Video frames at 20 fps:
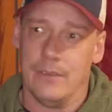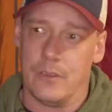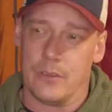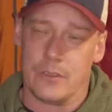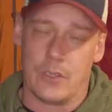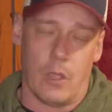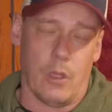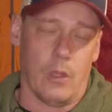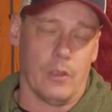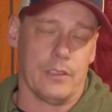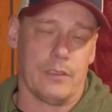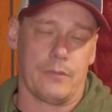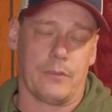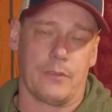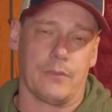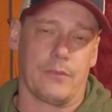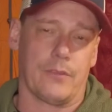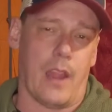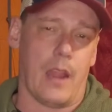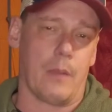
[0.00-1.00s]
there's all
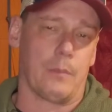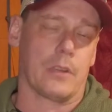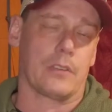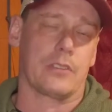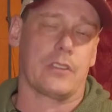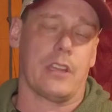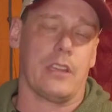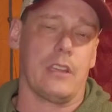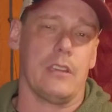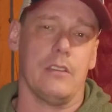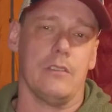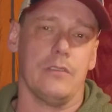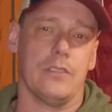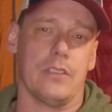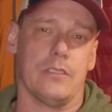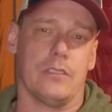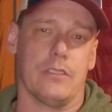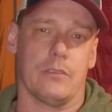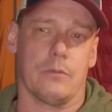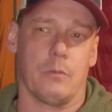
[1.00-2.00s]
different fabrics that he
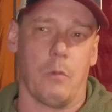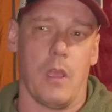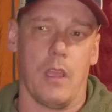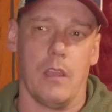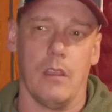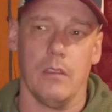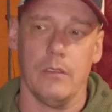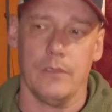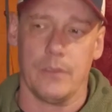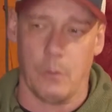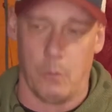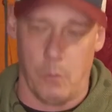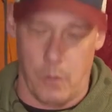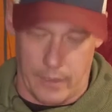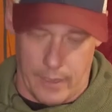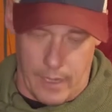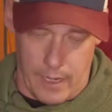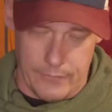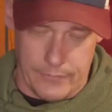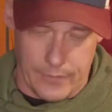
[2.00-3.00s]
uses as well. The
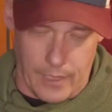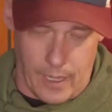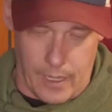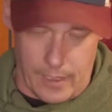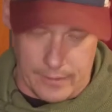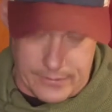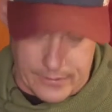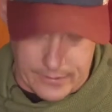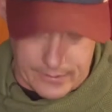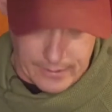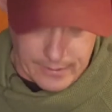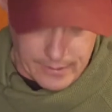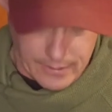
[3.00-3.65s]
one I've got